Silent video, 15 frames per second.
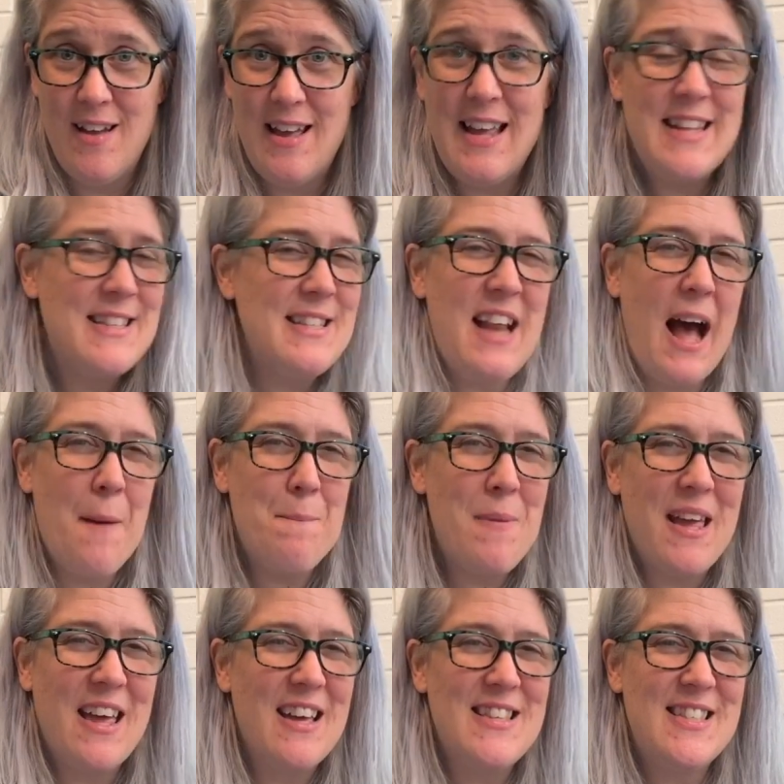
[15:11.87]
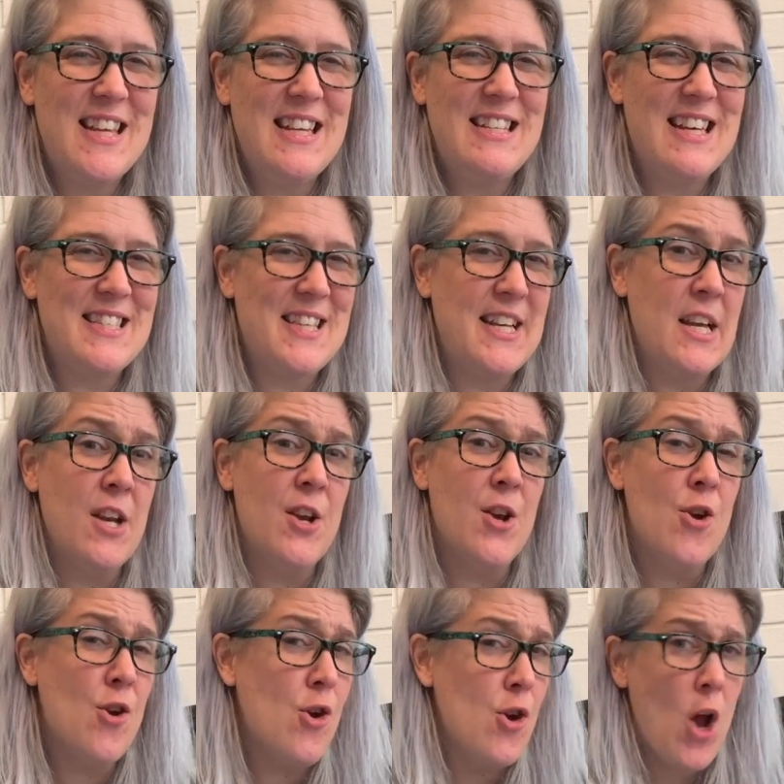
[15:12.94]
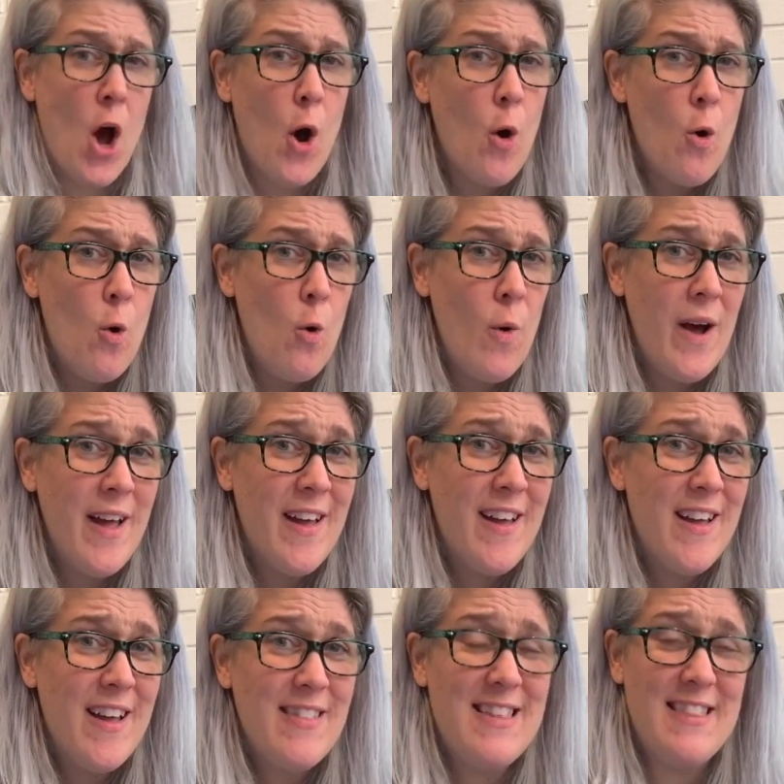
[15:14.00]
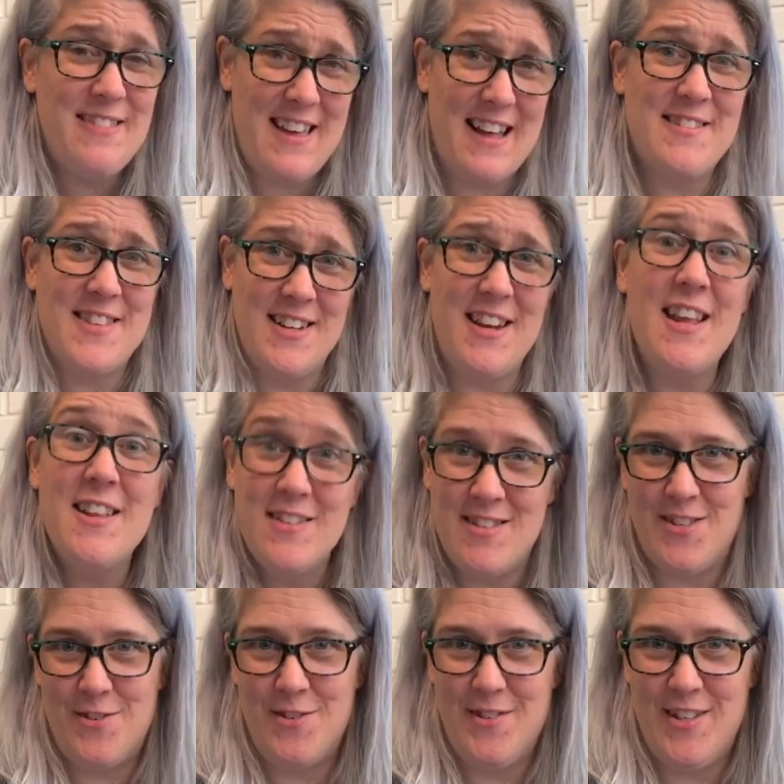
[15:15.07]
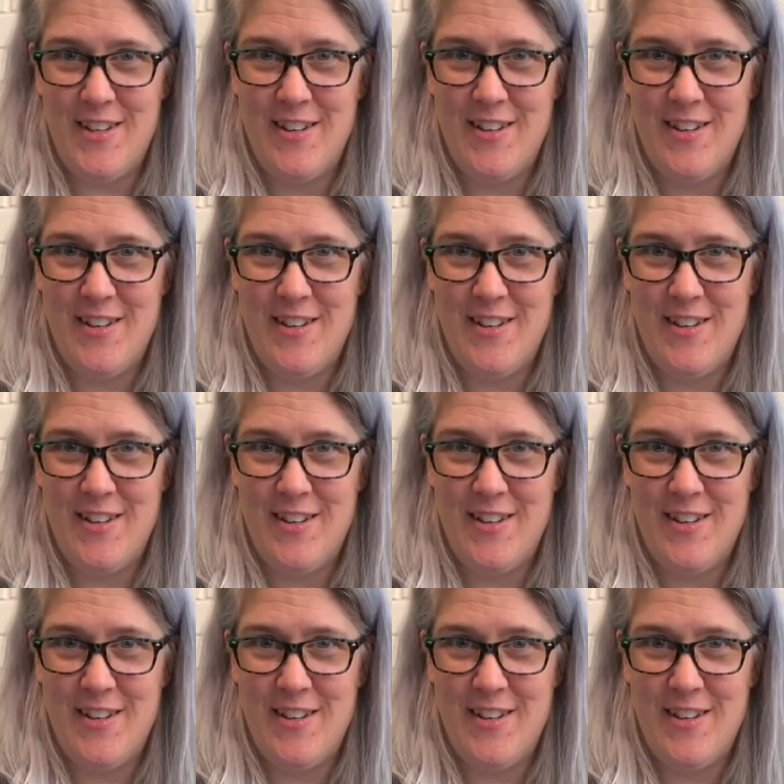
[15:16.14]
it's not because he doesn't know that that's an insult.